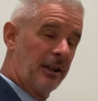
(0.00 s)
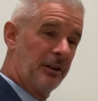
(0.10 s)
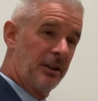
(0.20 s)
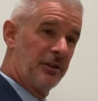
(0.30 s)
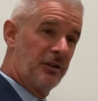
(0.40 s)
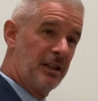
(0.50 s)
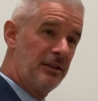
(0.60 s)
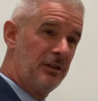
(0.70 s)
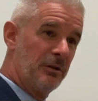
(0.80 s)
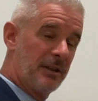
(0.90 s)
can
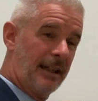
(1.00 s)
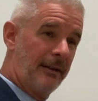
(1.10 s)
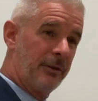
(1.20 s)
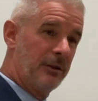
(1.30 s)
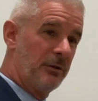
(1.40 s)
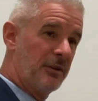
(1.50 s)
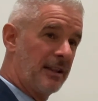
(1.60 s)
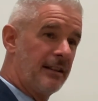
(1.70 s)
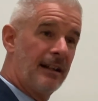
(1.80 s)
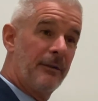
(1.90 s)
continue to have use
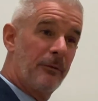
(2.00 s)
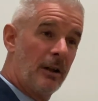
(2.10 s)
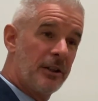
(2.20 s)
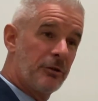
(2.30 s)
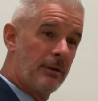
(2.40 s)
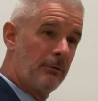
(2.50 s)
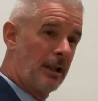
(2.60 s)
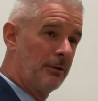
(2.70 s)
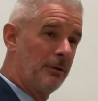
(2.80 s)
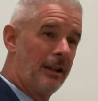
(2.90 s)
in an advisory
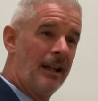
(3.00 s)
role,